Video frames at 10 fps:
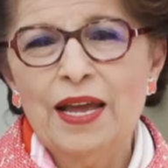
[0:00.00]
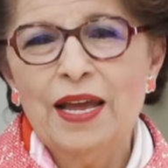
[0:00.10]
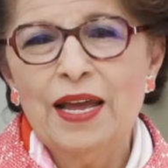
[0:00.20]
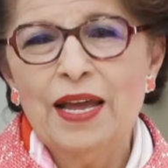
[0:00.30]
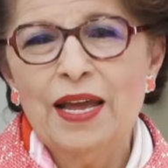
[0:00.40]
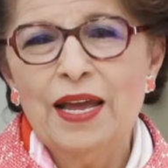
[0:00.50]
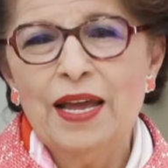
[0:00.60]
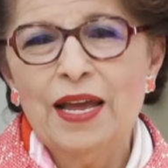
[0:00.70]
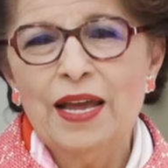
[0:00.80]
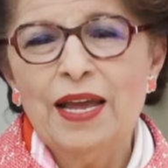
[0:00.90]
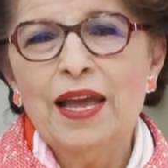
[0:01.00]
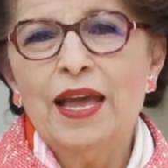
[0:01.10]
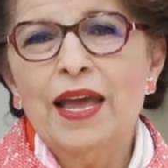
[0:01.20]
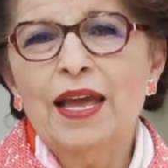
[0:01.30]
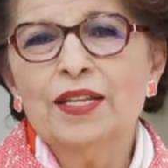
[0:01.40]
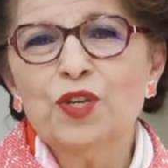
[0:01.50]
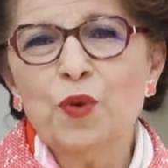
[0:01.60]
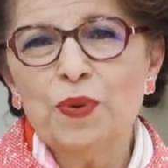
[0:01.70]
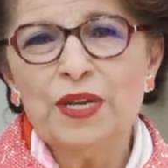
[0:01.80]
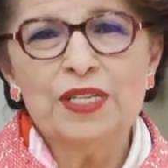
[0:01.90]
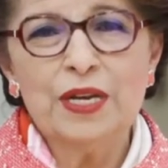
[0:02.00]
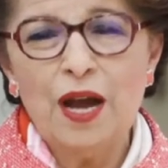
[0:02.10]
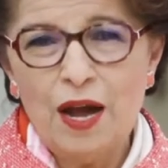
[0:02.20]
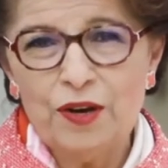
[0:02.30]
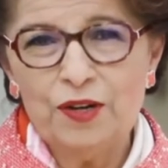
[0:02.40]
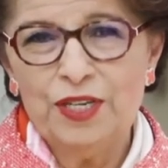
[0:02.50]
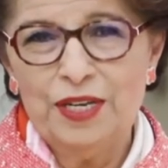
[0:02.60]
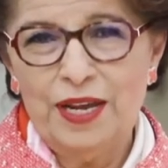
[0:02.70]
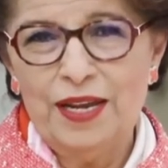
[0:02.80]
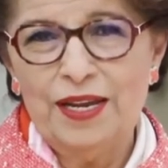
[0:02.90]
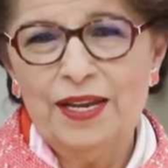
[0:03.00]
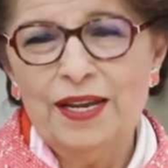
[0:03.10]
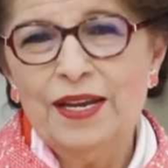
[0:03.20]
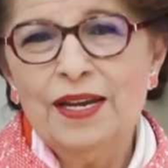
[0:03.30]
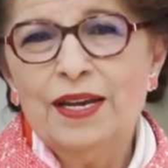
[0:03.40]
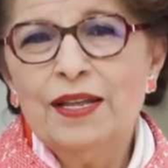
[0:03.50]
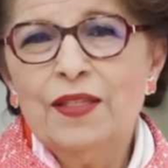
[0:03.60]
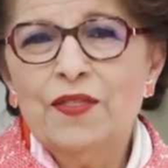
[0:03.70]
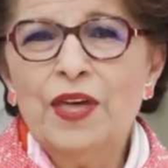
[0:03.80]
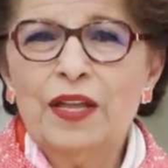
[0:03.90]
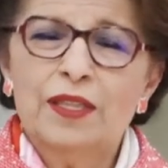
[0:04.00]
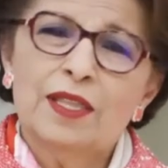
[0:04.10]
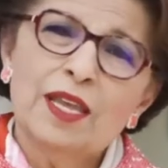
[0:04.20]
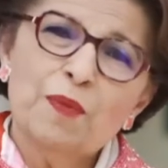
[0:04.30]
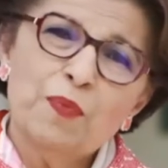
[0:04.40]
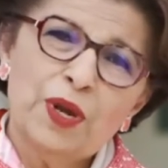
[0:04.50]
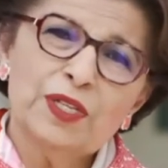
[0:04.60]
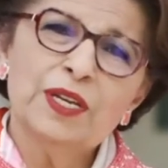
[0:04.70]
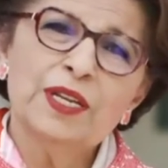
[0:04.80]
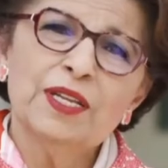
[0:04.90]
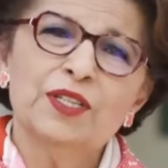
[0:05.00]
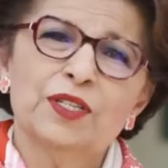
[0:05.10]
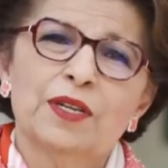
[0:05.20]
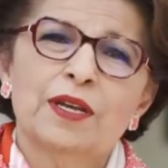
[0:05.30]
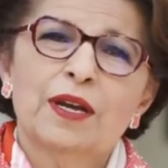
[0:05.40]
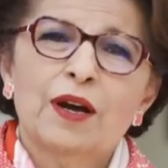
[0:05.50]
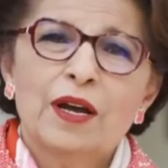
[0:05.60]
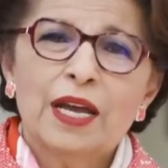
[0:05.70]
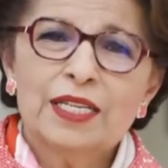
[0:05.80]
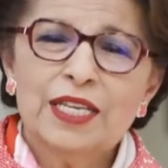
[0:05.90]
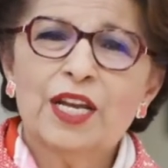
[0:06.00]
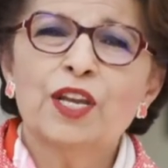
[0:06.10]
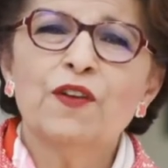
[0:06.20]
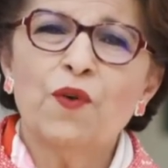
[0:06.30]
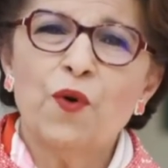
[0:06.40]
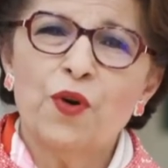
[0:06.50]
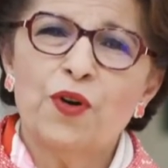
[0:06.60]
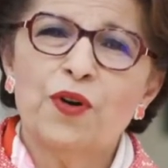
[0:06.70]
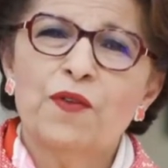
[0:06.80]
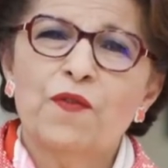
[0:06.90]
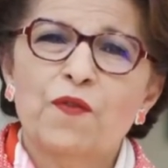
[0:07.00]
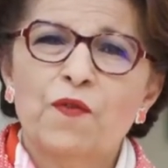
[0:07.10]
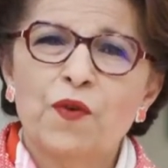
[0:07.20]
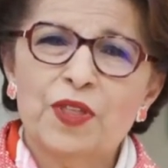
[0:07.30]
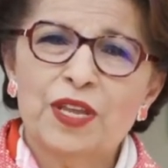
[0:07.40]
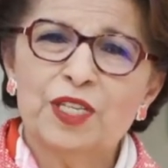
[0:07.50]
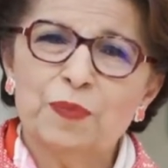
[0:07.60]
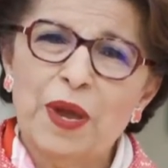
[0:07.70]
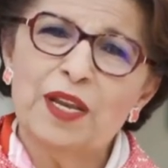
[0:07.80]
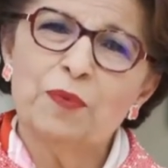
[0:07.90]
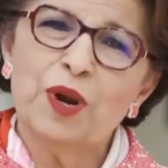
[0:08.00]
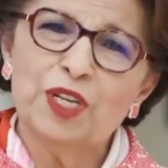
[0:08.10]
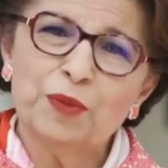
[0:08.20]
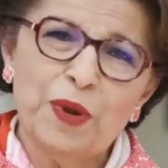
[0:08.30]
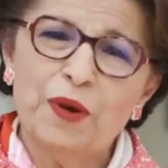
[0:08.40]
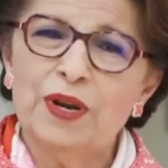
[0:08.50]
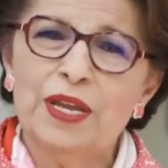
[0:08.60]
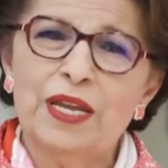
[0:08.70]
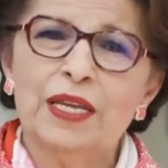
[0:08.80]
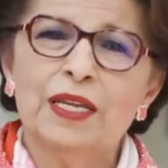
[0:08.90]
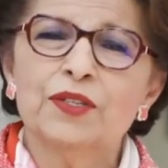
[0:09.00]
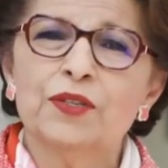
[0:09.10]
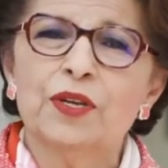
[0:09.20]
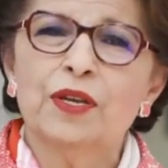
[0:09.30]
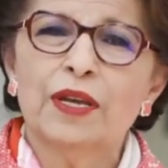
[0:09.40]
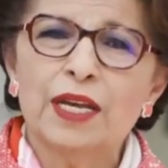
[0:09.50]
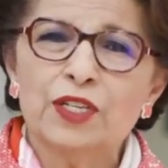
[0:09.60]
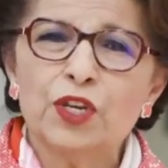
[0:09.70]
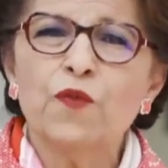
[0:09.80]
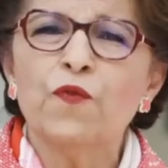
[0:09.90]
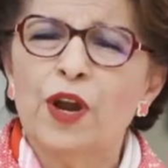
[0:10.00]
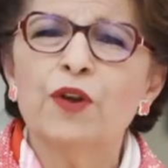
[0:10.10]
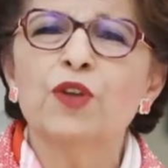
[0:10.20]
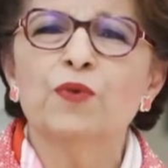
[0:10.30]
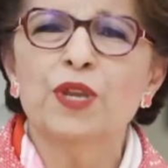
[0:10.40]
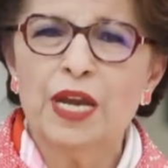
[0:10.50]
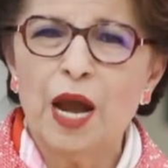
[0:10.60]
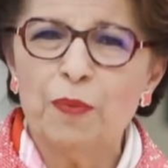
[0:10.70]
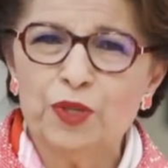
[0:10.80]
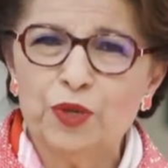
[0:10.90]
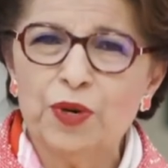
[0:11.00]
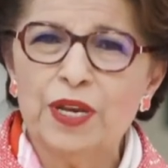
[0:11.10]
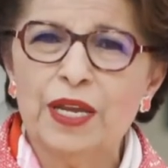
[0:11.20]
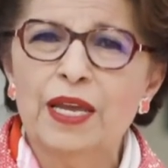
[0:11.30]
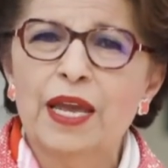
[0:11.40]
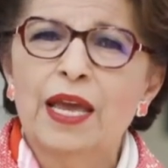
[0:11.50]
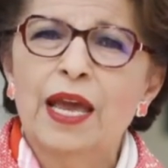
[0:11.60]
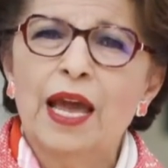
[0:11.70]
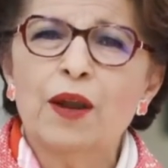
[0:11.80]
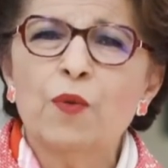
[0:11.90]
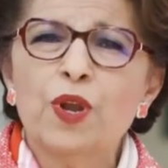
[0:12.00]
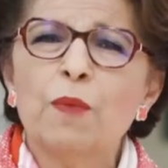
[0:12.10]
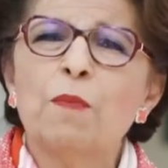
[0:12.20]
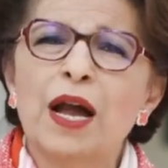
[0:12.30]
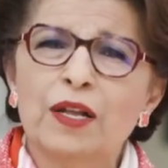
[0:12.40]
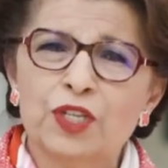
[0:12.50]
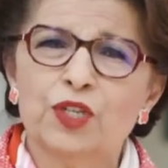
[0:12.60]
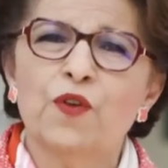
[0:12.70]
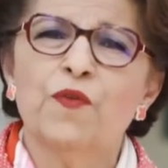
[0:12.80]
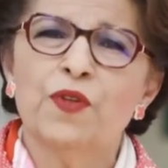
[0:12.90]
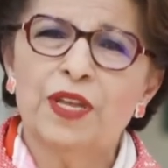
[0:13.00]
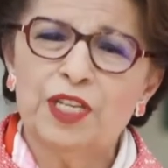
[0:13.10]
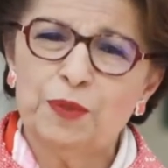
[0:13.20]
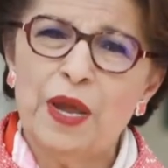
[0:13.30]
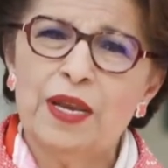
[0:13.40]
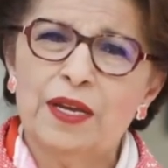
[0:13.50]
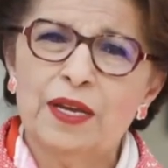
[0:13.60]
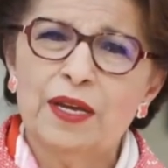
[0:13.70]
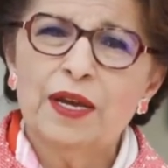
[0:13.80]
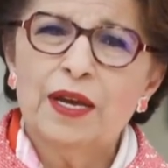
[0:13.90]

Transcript: proud and so pleased and honored today that the president's executive order for the Hispanic prosperity is a very unique opportunity and a real milestone for the Hispanic